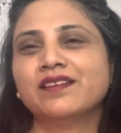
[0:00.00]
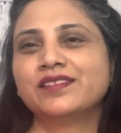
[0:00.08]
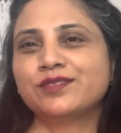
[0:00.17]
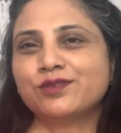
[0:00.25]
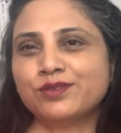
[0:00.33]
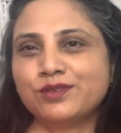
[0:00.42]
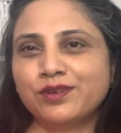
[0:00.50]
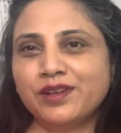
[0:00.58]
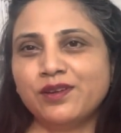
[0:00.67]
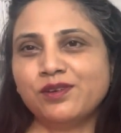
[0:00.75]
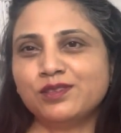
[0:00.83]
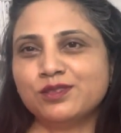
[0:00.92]
So
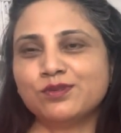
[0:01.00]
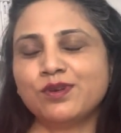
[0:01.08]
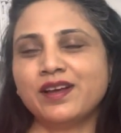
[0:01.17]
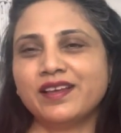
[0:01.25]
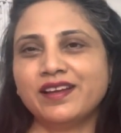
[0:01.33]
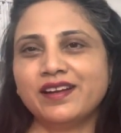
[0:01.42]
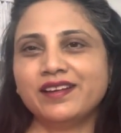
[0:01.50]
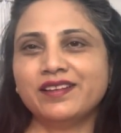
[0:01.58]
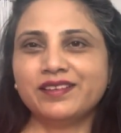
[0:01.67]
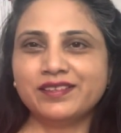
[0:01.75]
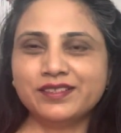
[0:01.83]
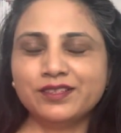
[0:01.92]
today also I had an
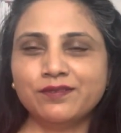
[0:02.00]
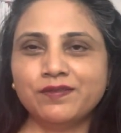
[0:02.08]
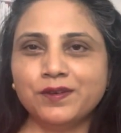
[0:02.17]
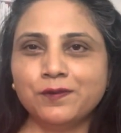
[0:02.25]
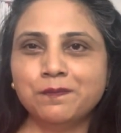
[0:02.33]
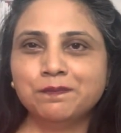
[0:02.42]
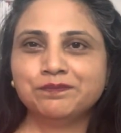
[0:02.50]
interview.